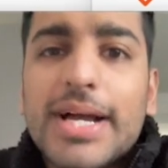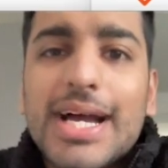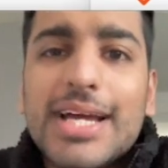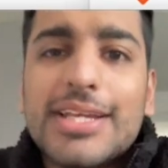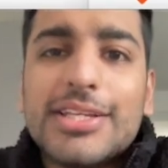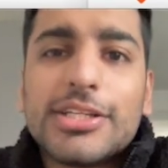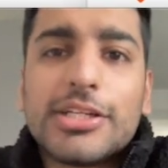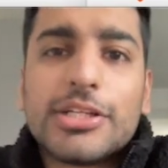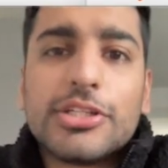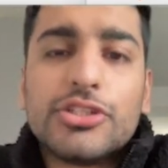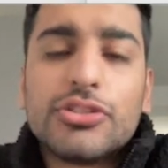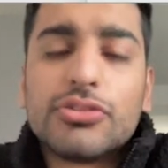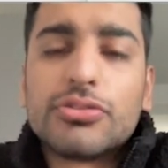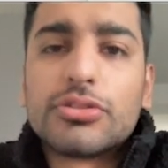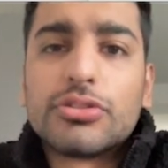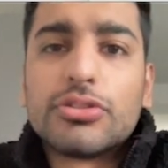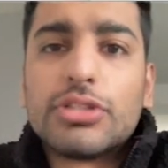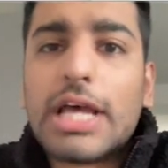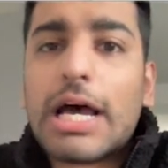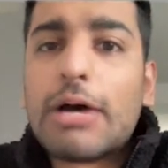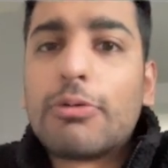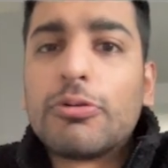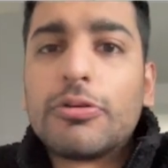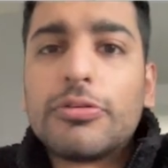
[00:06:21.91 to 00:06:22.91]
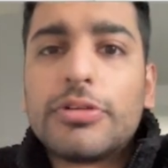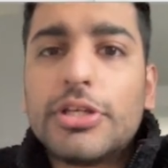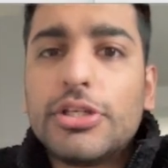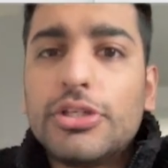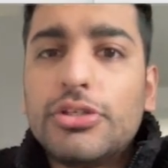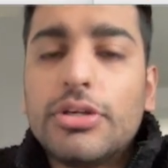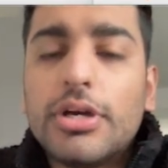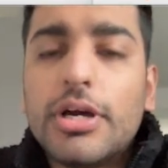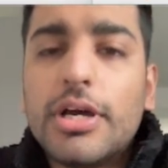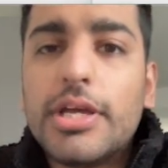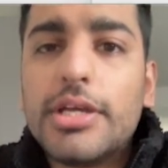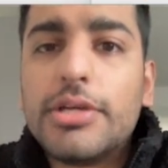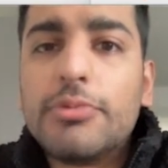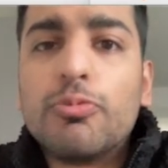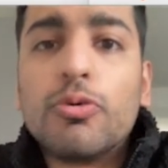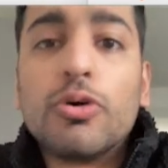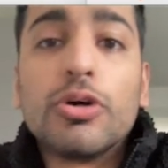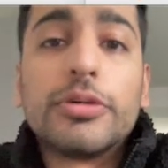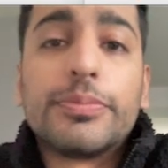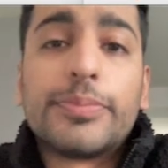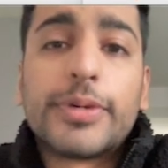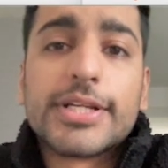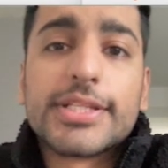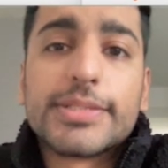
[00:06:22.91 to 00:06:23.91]
And you can just download a
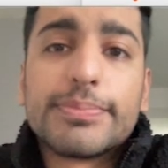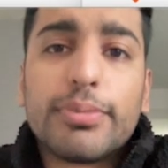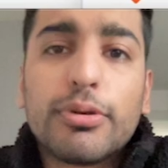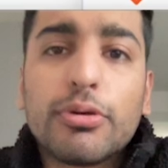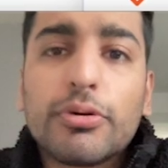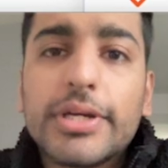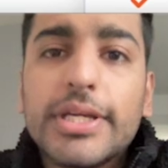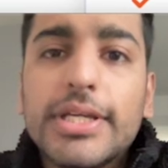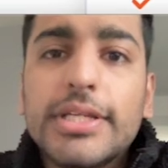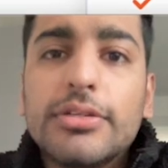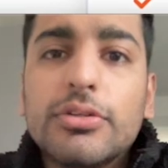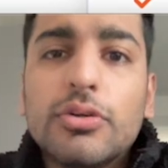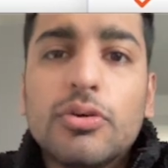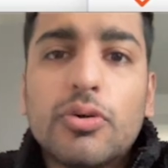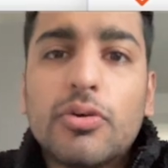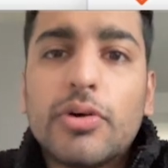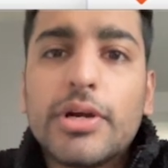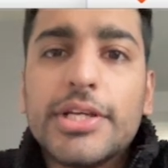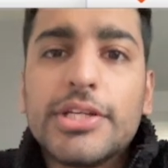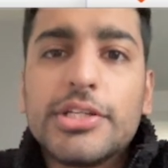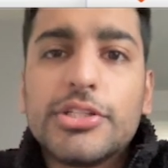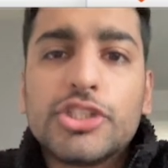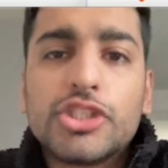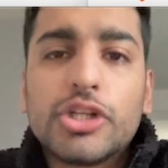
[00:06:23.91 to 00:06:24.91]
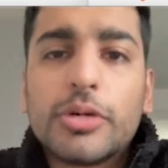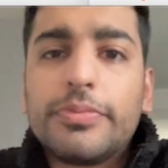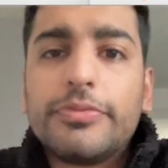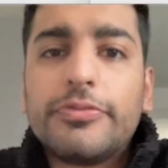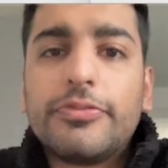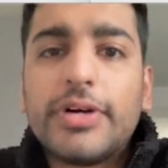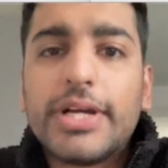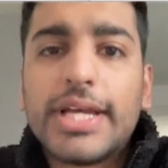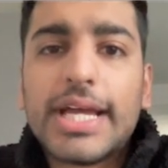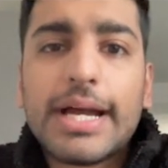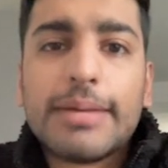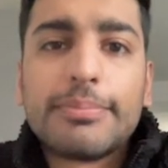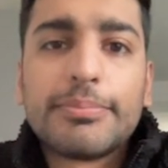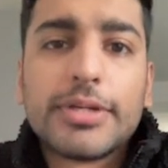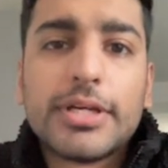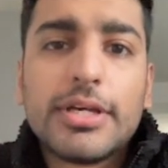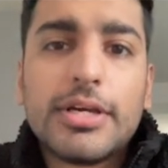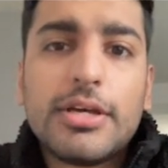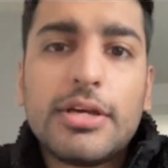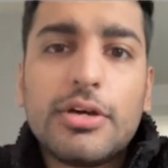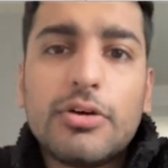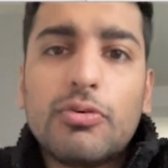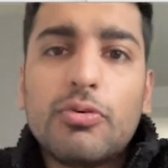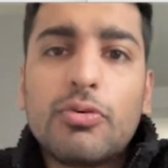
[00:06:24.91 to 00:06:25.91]
WordPress plugin or a Shopify app
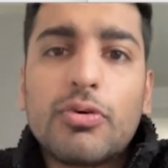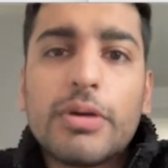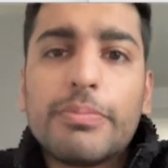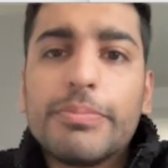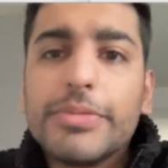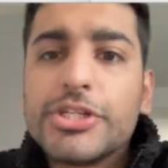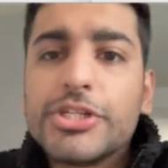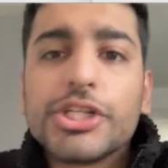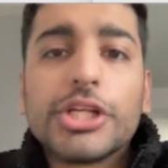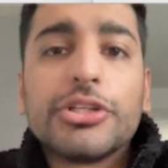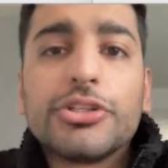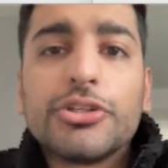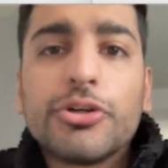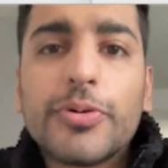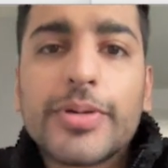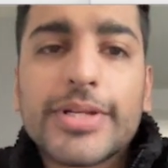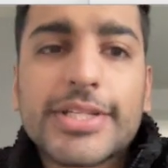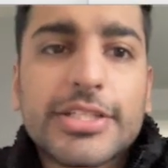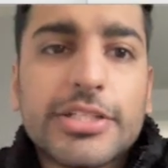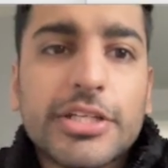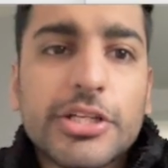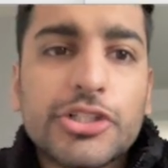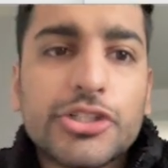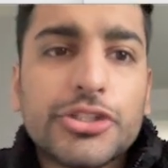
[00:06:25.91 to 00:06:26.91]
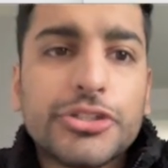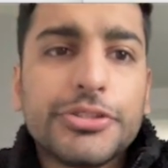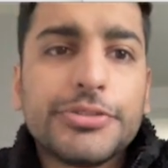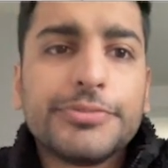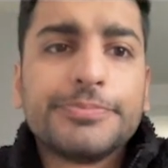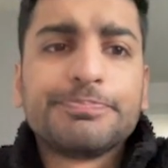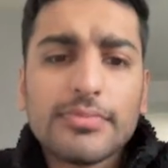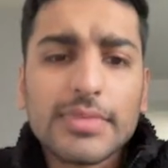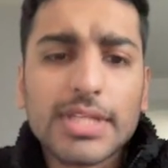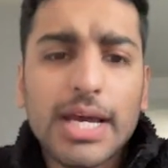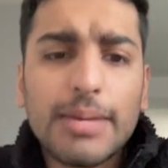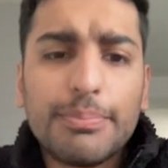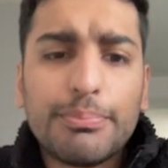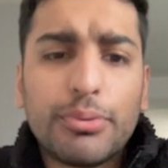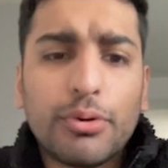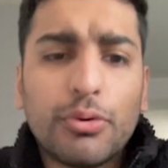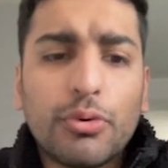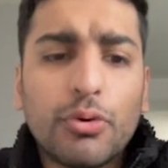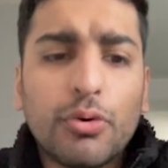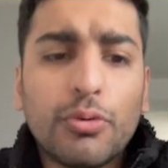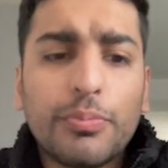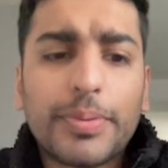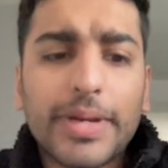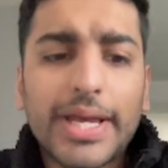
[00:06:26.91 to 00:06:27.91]
or a Magento extension and put
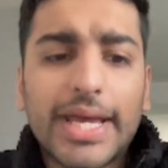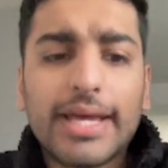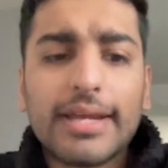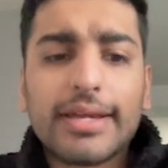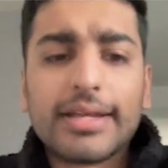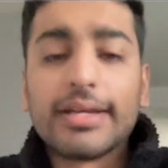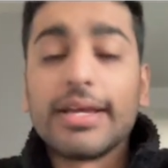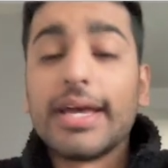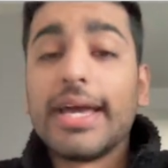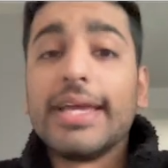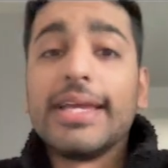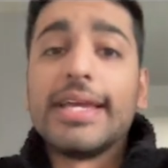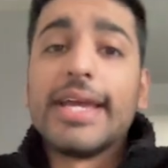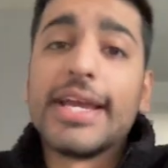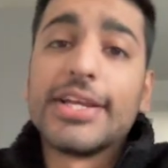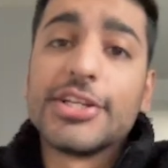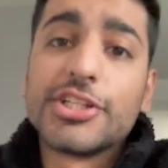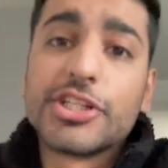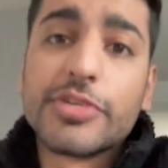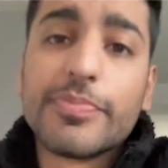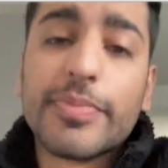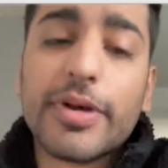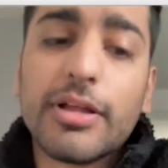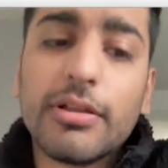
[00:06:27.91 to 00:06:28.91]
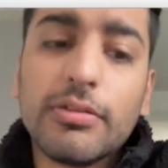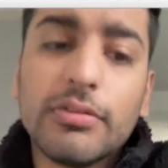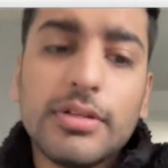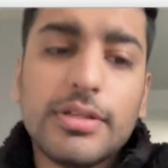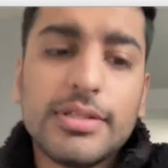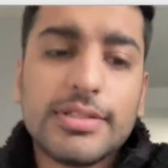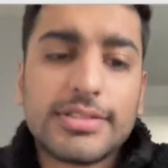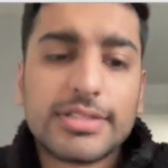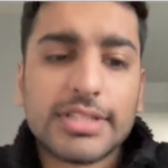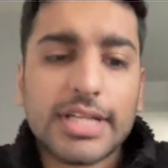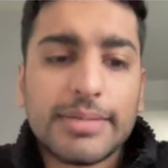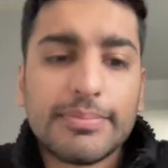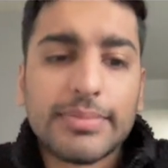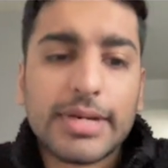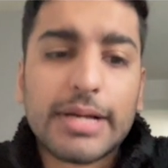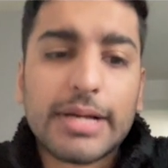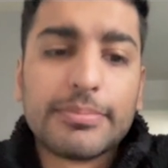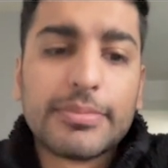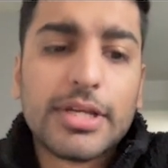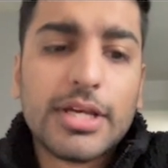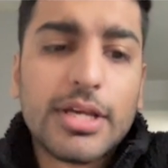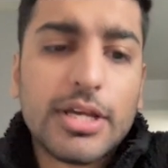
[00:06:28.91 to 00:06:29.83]
up a HTML sitemap.